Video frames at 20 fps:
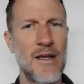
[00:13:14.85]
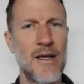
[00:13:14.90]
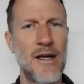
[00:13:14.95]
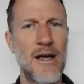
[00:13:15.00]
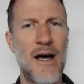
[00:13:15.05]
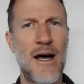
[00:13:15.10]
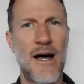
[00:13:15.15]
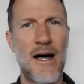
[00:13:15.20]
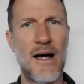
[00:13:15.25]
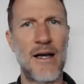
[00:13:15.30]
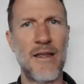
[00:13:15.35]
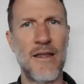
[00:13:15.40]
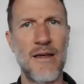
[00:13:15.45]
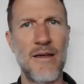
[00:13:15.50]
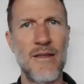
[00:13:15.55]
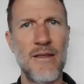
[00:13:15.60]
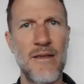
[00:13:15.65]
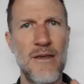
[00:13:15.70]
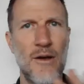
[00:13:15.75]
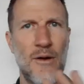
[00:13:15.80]

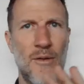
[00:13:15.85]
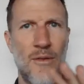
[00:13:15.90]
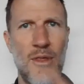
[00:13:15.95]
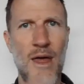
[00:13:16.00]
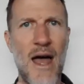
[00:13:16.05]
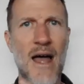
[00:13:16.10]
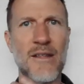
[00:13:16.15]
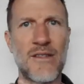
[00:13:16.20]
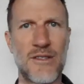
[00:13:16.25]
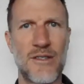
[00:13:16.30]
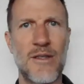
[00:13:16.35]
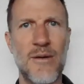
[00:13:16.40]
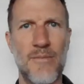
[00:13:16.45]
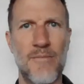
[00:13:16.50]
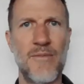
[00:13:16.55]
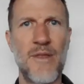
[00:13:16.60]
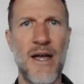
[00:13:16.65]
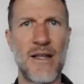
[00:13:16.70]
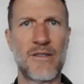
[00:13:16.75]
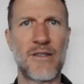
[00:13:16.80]
that's
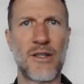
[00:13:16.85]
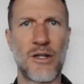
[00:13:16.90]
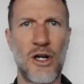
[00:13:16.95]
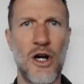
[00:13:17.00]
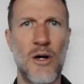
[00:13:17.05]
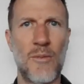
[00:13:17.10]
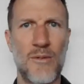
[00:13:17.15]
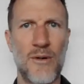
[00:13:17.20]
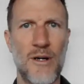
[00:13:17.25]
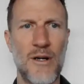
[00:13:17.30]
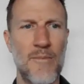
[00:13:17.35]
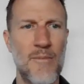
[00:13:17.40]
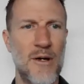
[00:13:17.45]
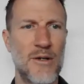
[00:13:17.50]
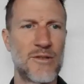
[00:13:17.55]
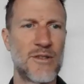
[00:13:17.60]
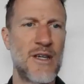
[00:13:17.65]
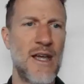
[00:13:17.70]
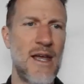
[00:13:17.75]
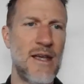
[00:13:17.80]
the culprit in
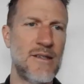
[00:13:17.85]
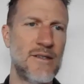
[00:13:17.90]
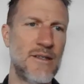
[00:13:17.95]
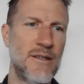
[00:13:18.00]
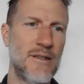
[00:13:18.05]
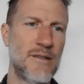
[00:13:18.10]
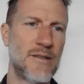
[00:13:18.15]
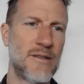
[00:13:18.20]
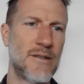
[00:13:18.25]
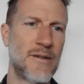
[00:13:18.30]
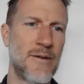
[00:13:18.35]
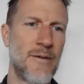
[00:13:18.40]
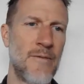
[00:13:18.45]
most cases.